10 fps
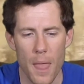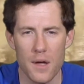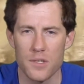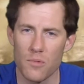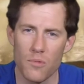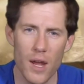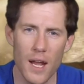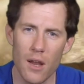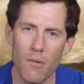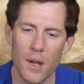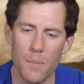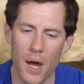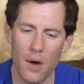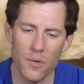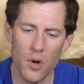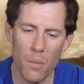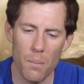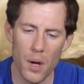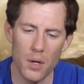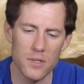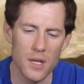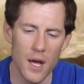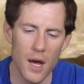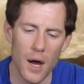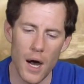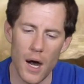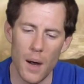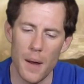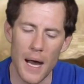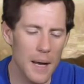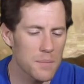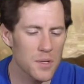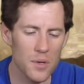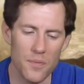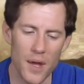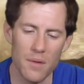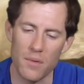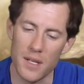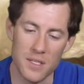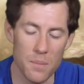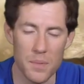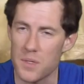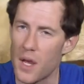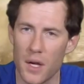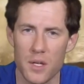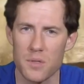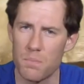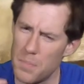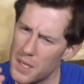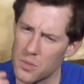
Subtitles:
So really powerful combos. Absolute favourite is the Berserkers, big